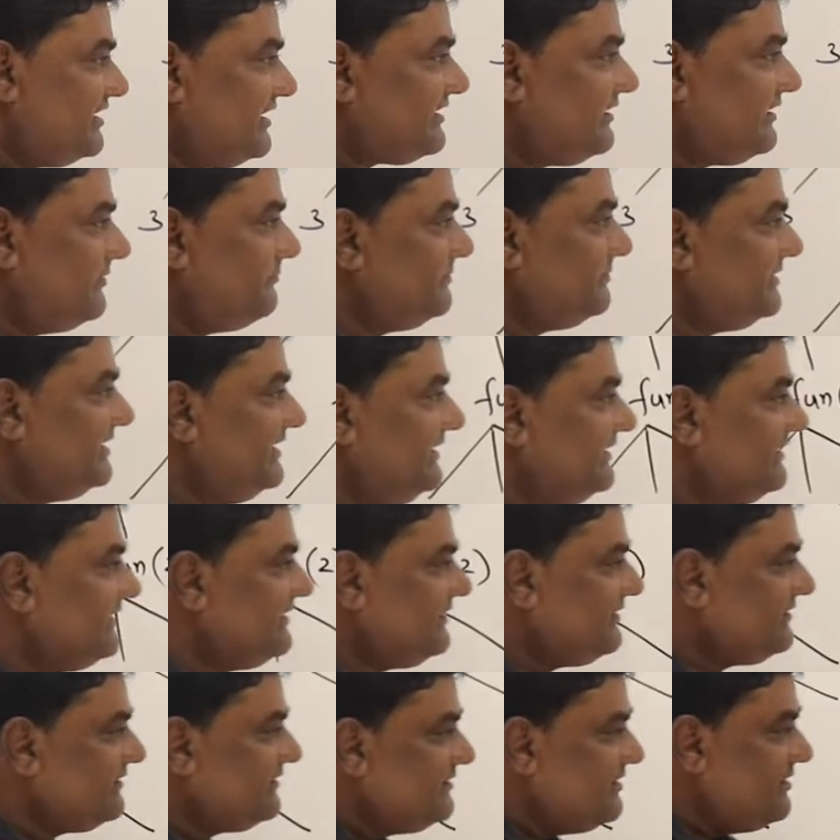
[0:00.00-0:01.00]
are
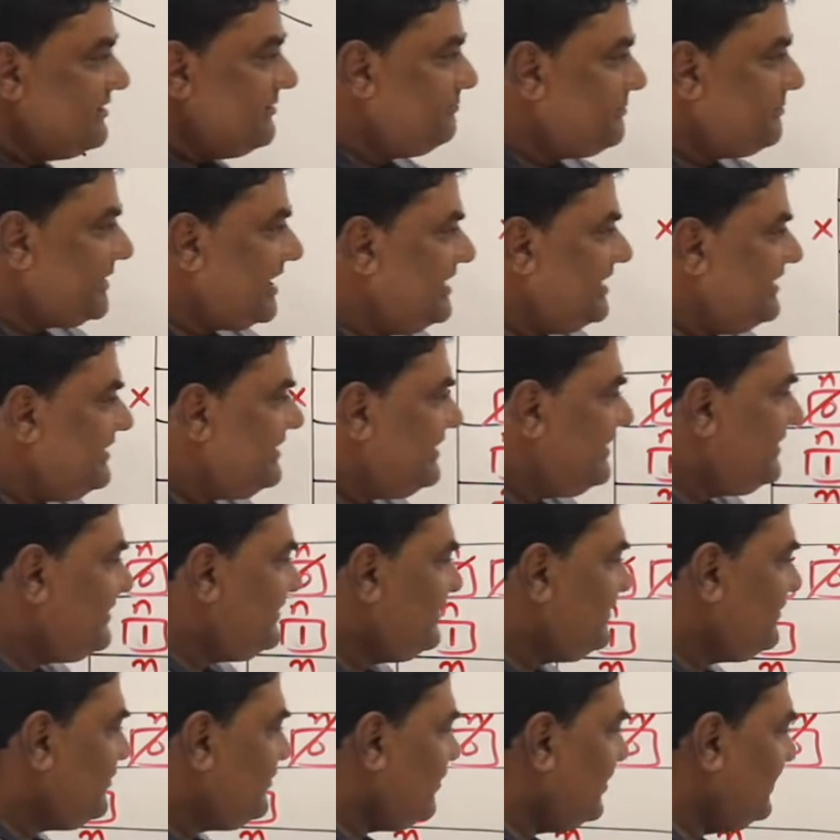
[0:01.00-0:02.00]
completed.
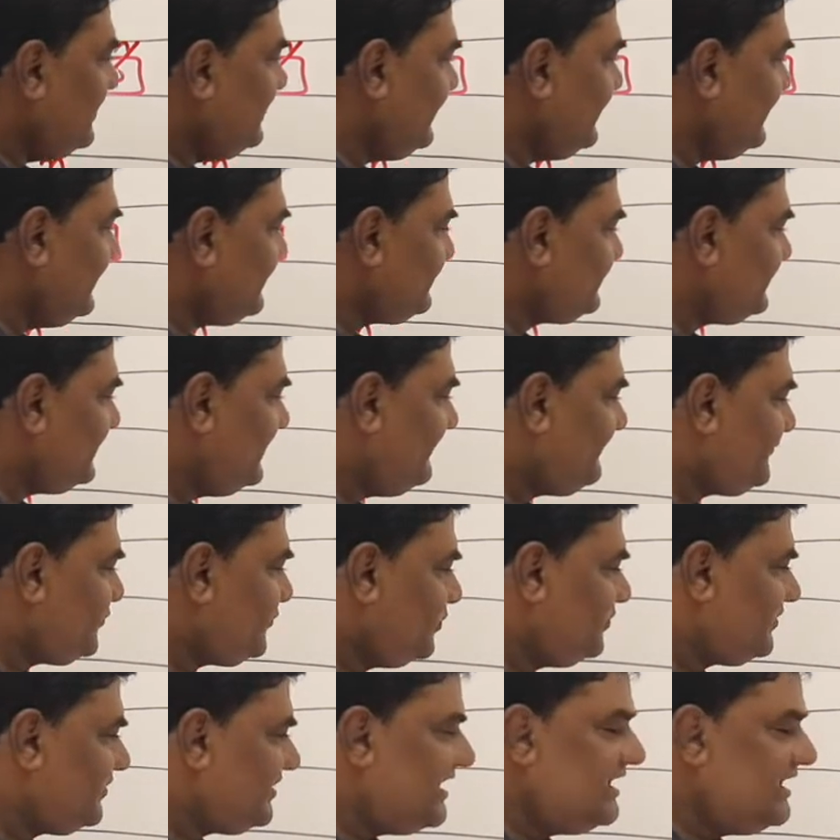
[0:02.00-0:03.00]
Printing, calling itself
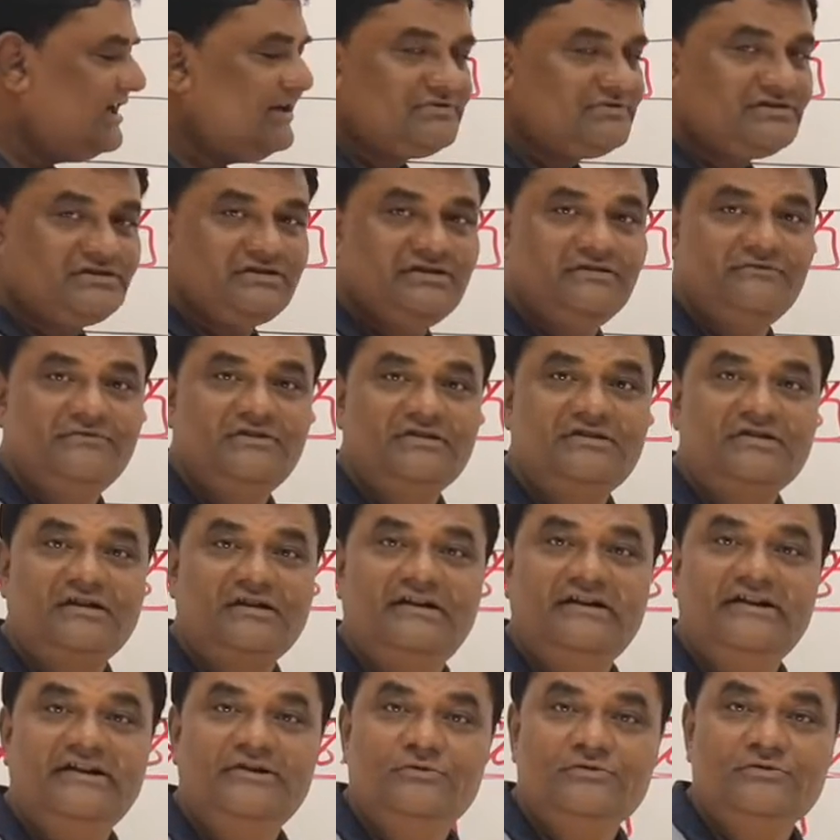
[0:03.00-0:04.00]
2 times with
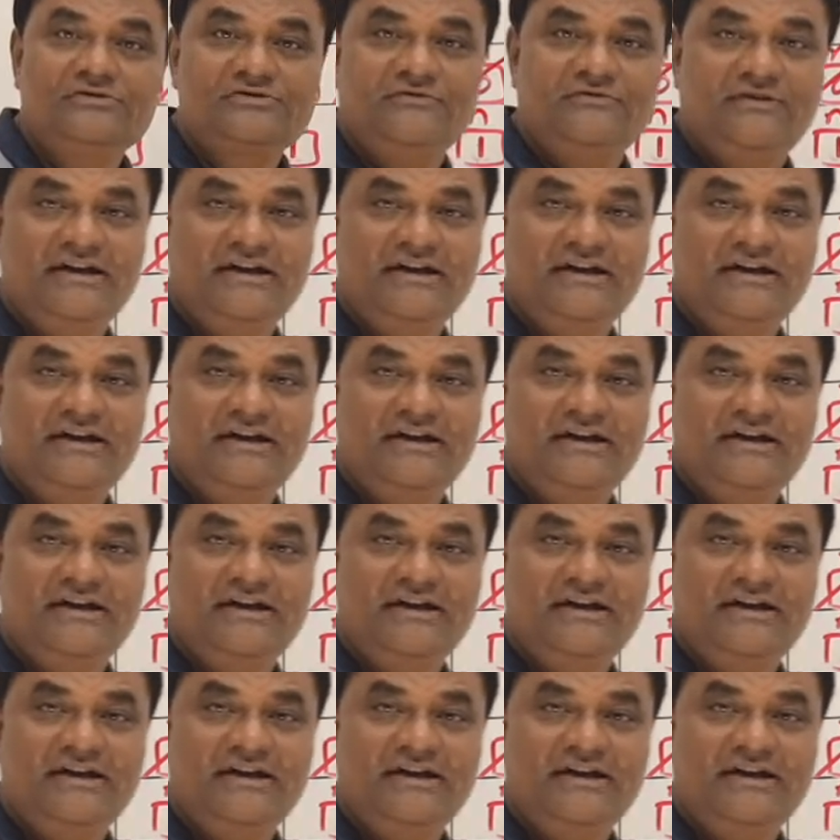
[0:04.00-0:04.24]
reduced